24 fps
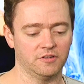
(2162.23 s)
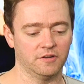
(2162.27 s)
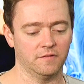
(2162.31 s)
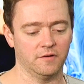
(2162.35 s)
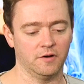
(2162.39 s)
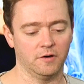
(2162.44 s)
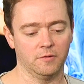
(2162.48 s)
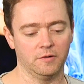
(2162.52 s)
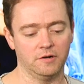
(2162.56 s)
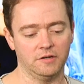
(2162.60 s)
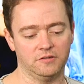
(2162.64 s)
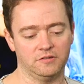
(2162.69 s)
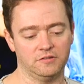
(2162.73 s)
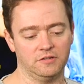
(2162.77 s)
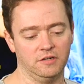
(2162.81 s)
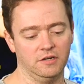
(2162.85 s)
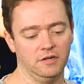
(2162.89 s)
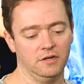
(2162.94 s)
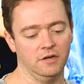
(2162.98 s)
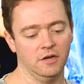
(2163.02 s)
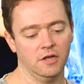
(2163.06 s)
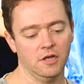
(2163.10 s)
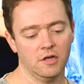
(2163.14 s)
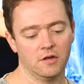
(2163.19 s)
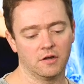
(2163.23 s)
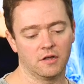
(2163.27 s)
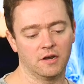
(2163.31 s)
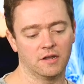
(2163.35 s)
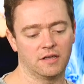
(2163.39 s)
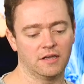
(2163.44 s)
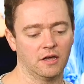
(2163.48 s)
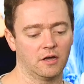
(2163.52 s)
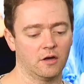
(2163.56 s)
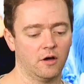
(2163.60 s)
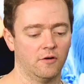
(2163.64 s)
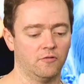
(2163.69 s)
I've already seen. Going
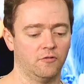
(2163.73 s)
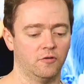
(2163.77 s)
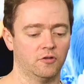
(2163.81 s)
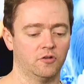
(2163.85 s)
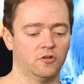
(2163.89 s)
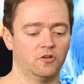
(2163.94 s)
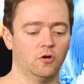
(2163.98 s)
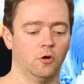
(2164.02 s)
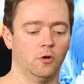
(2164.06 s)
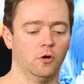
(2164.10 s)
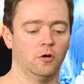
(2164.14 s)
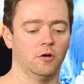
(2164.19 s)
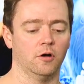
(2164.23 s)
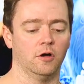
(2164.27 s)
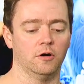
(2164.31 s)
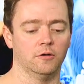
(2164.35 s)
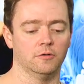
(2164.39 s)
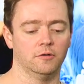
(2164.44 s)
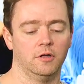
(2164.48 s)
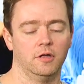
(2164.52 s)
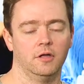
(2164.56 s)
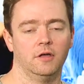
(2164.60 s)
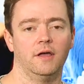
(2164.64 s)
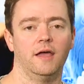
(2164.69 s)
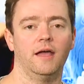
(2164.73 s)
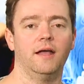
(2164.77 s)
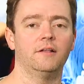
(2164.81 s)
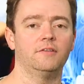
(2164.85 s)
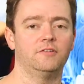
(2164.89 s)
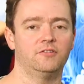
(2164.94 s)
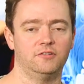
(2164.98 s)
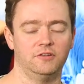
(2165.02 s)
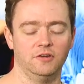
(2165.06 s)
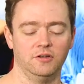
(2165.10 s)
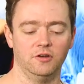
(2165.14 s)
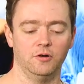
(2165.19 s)
to kick off with Toro
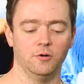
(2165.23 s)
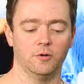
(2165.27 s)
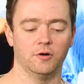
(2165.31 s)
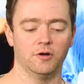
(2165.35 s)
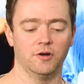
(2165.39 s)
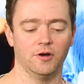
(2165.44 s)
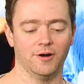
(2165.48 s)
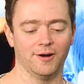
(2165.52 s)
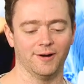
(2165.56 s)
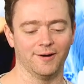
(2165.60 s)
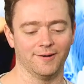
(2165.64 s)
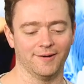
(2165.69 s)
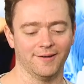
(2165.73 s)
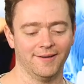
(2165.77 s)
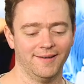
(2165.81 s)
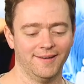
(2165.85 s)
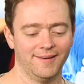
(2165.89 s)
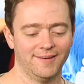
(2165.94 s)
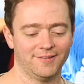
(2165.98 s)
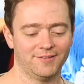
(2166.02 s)
at Senior Nerd.